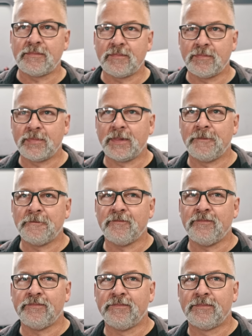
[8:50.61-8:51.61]
and you have to
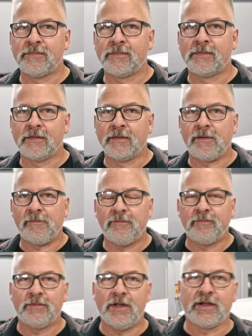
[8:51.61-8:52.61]
speak to the
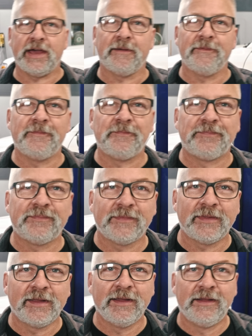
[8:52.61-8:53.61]
microphone. Okay. There, there you go.